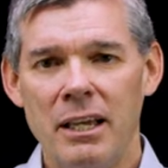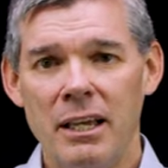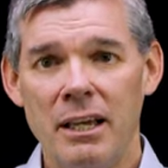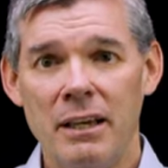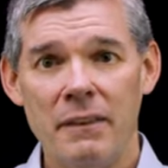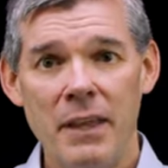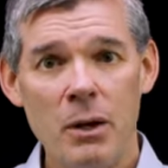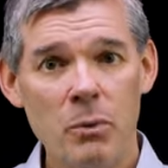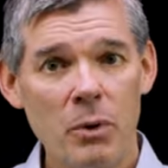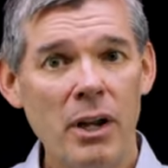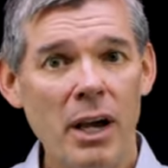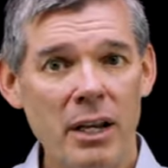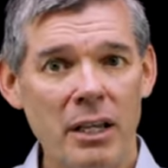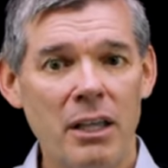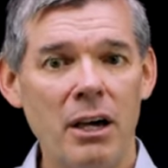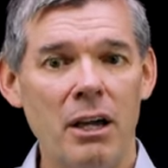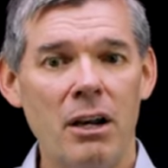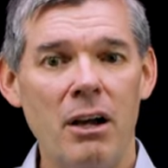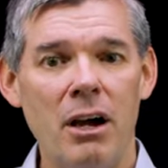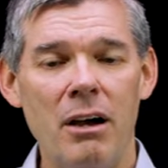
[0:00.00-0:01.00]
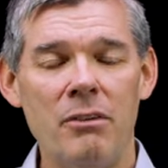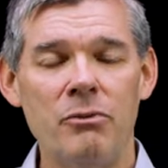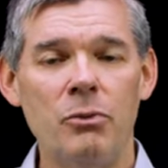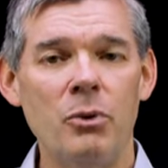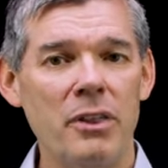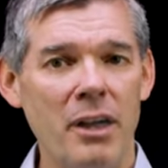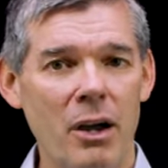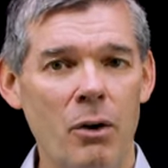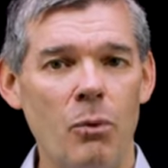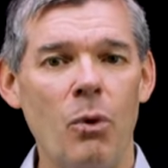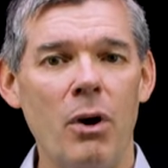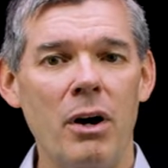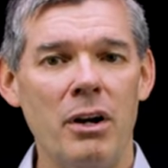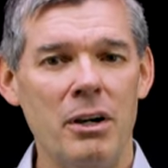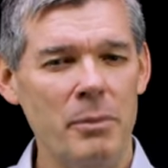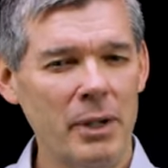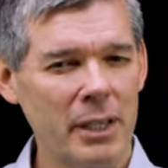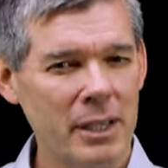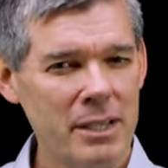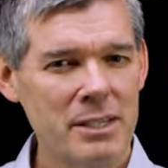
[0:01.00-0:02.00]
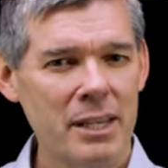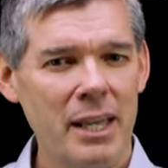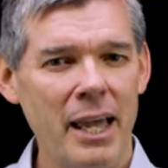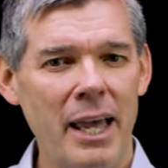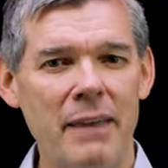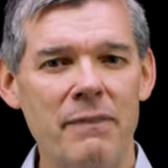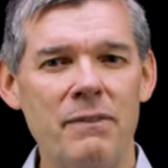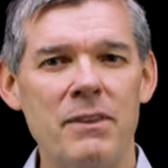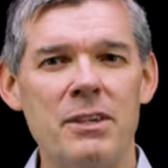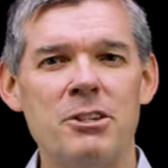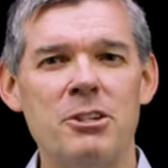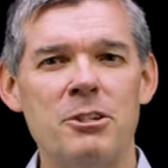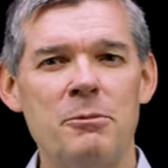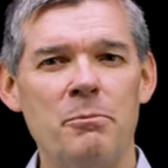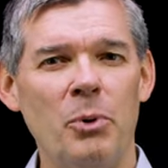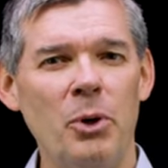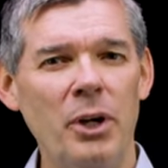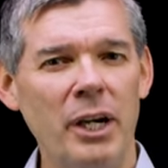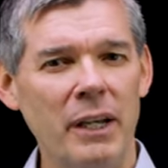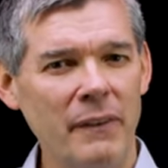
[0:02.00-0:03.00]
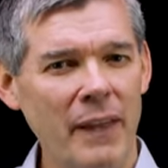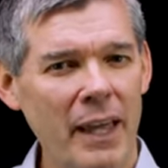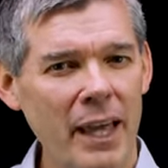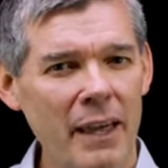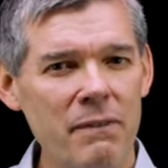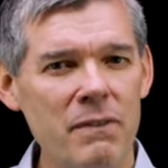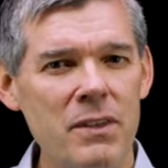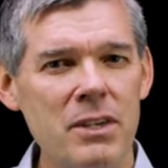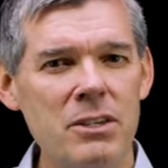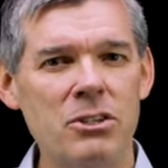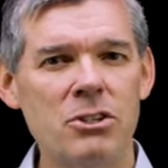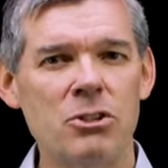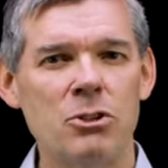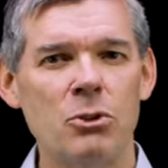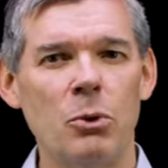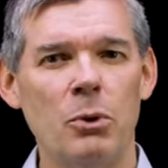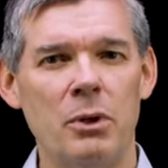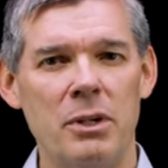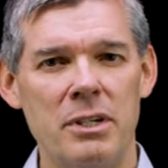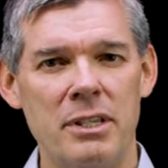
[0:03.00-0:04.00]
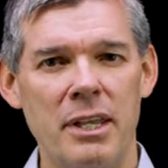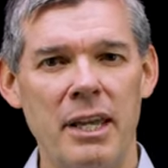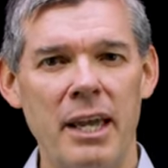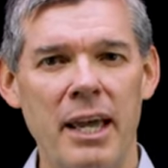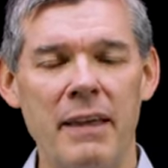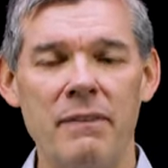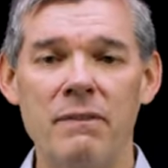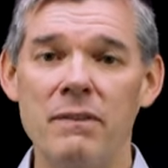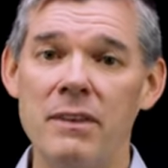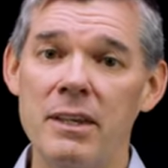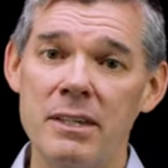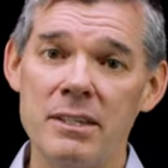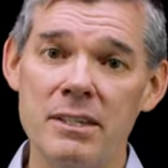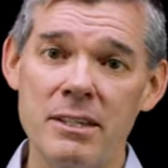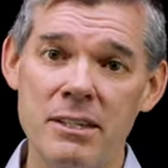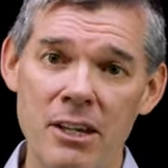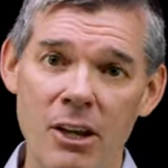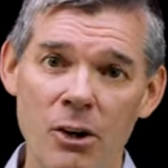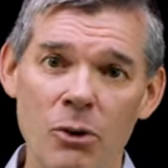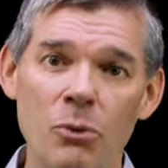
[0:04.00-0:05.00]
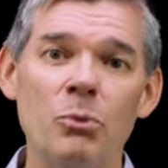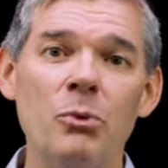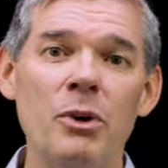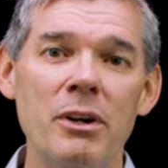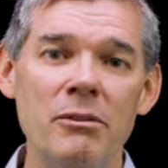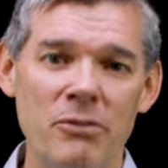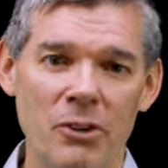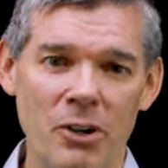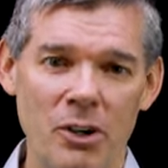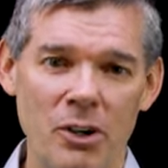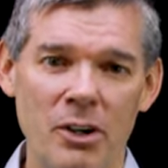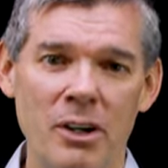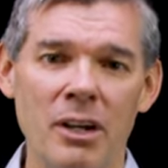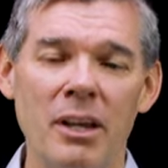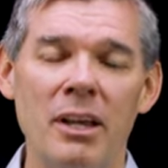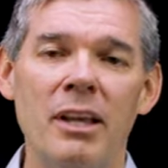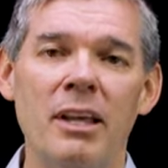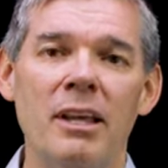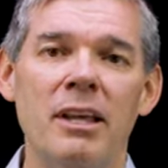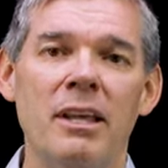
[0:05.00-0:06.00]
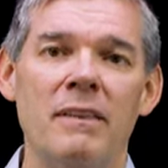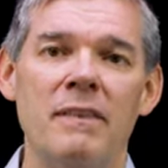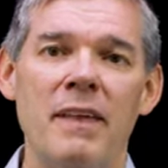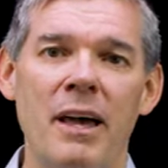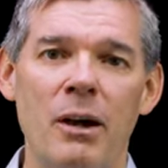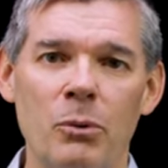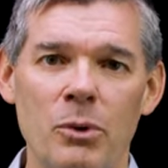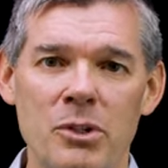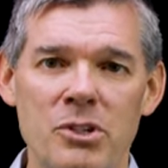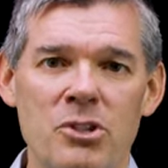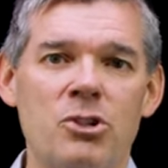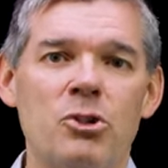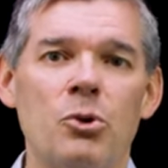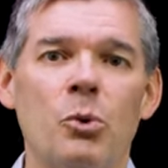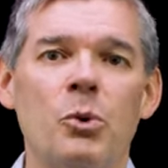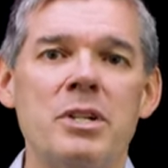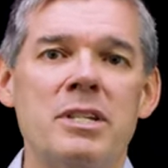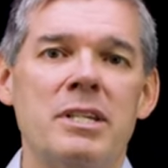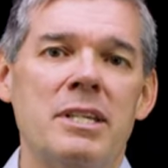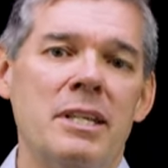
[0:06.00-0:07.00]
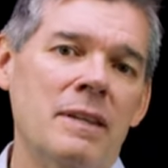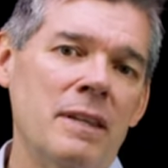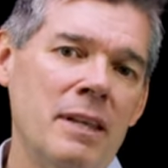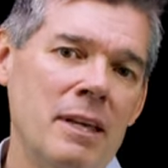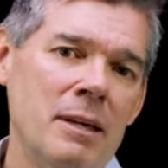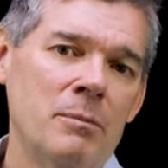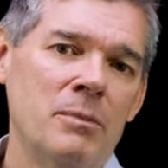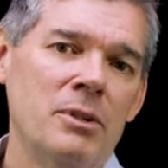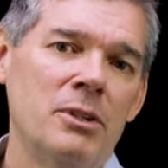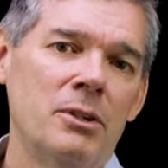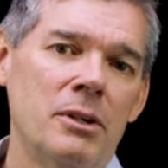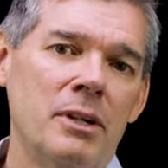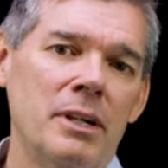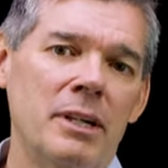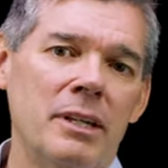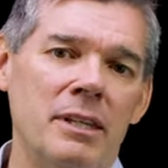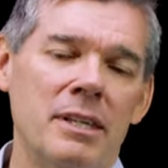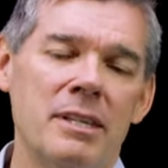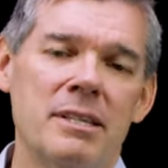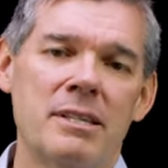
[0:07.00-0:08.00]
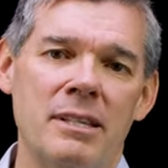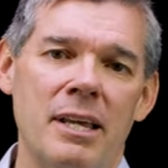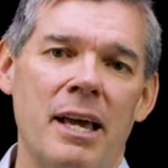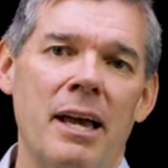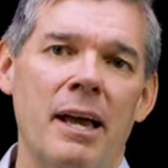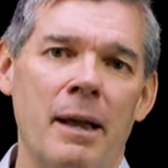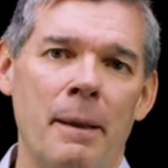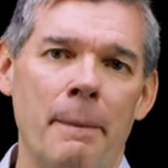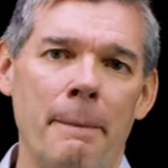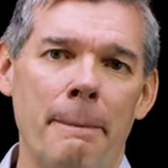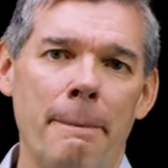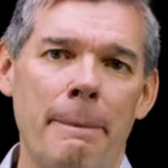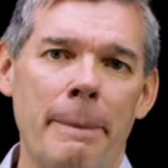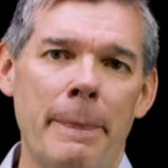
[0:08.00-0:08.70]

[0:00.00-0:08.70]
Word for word: uh, they were not cut off without water because they had this spring, they had this source, they had this river that was sourcing them during this time.